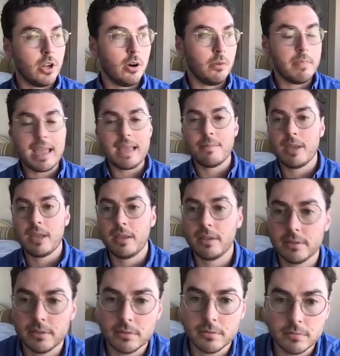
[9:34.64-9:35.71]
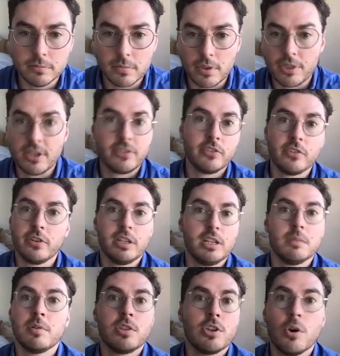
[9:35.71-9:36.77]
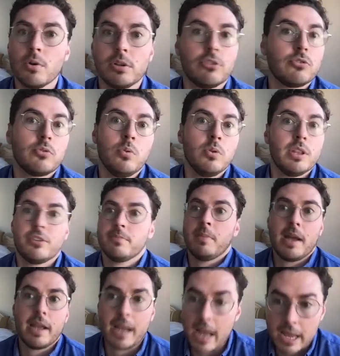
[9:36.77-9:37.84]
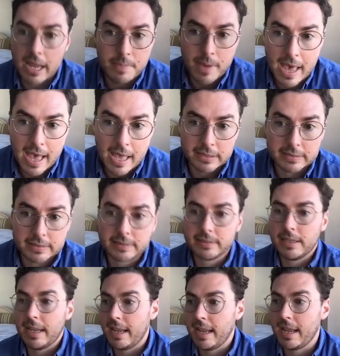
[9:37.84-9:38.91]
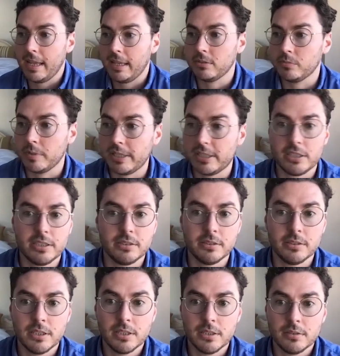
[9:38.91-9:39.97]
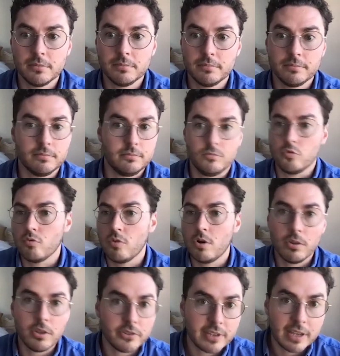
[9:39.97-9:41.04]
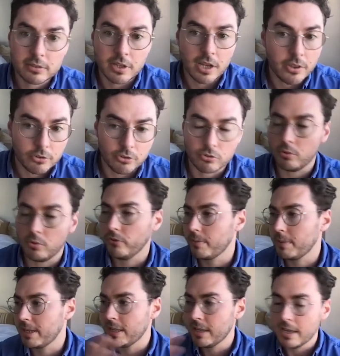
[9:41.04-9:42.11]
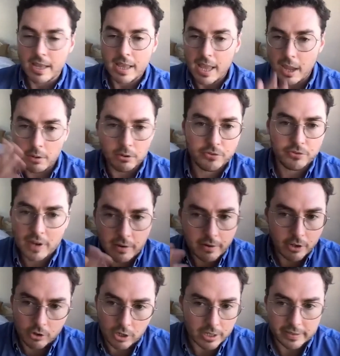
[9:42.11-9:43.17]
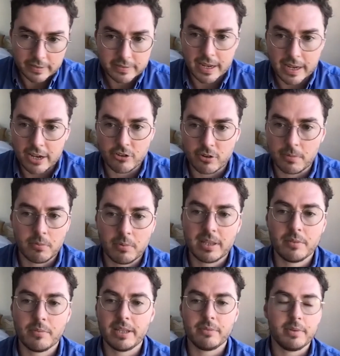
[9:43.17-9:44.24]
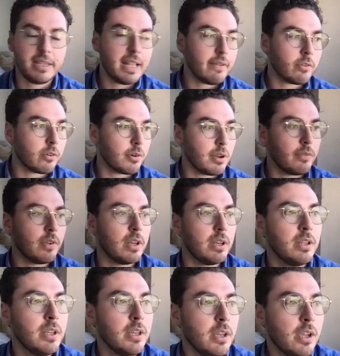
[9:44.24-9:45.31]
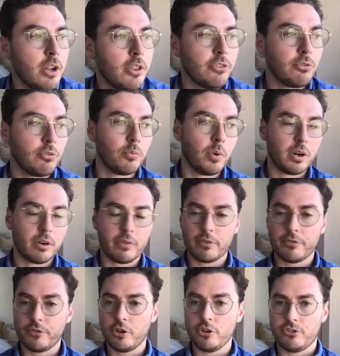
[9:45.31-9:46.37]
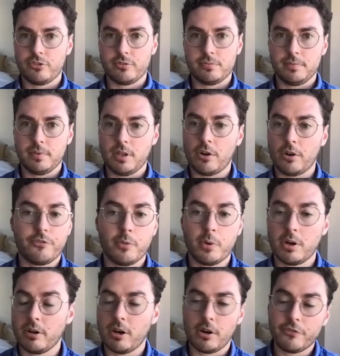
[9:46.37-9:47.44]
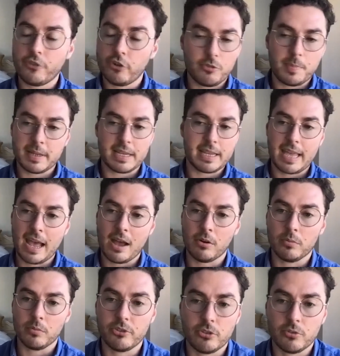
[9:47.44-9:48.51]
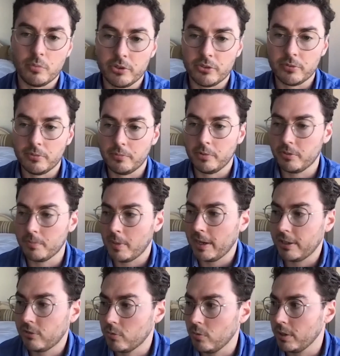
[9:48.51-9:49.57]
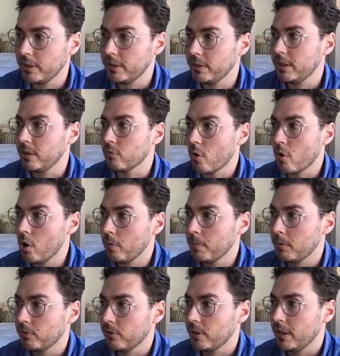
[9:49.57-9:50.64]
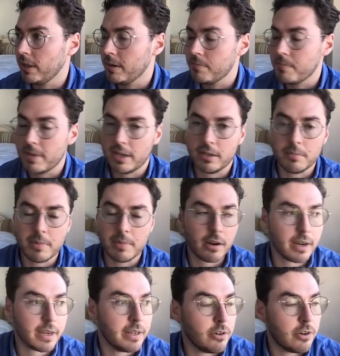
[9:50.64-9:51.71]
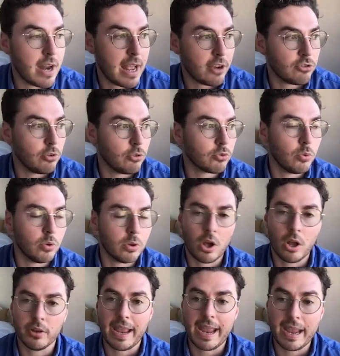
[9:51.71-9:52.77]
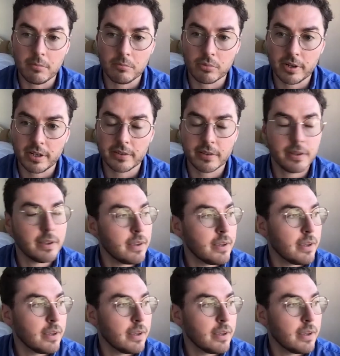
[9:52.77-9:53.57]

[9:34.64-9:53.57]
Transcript: maybe this isn't going to be the only school that's buying iPads, and we can roll this out to other schools. I mean, it was very early stage. I mean, we never even, this was one of our first our first big account was my school in Rome. It was an American international school called Ambrit,